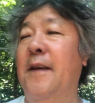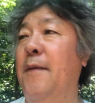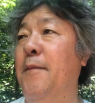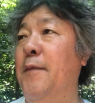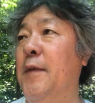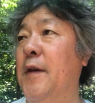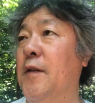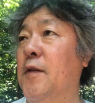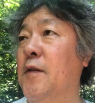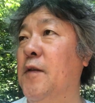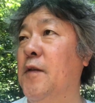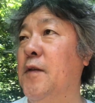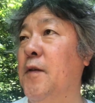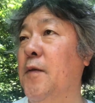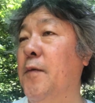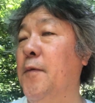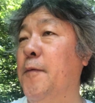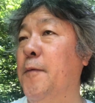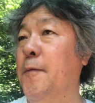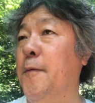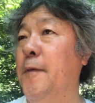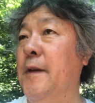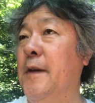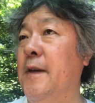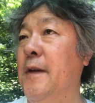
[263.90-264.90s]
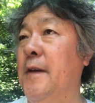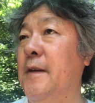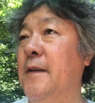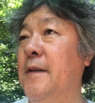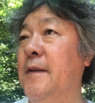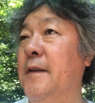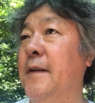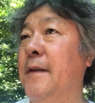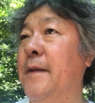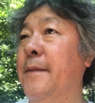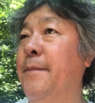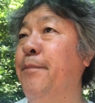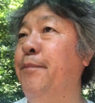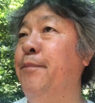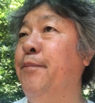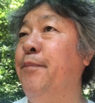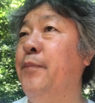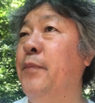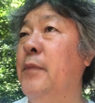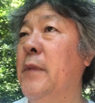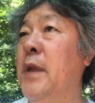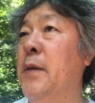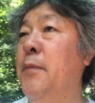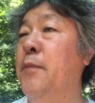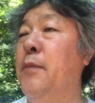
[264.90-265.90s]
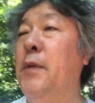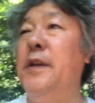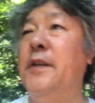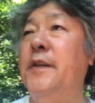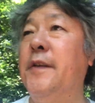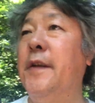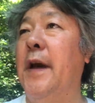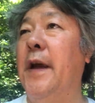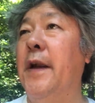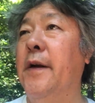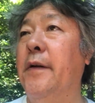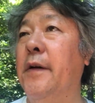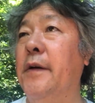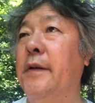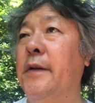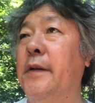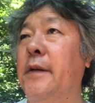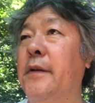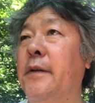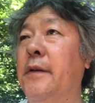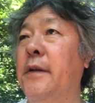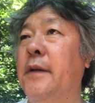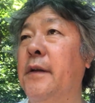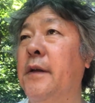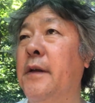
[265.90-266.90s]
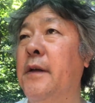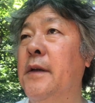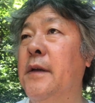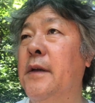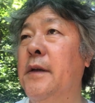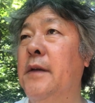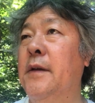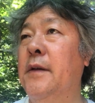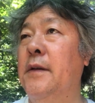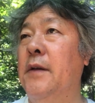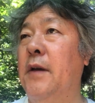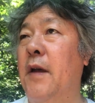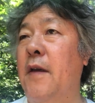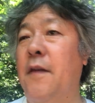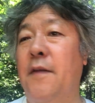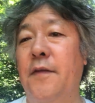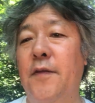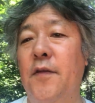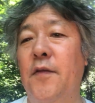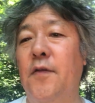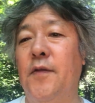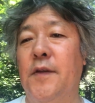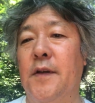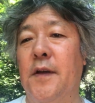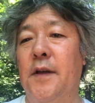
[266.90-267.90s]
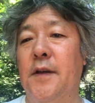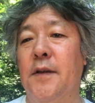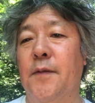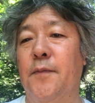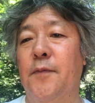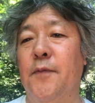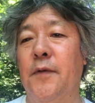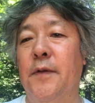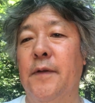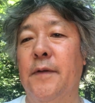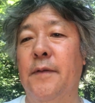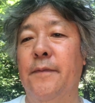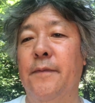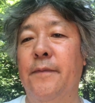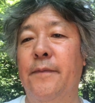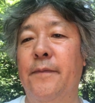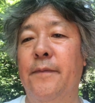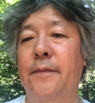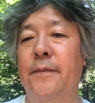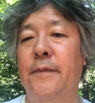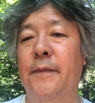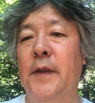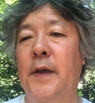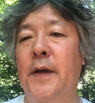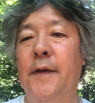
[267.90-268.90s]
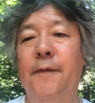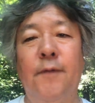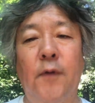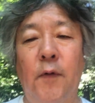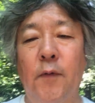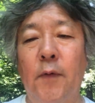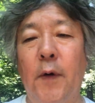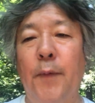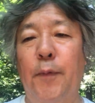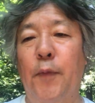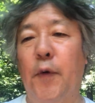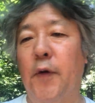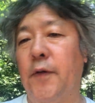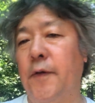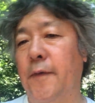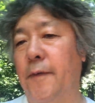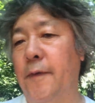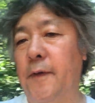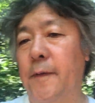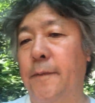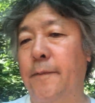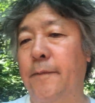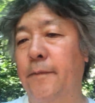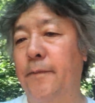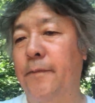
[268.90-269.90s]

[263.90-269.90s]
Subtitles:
because of these misdirected enthusiasm from my point of view.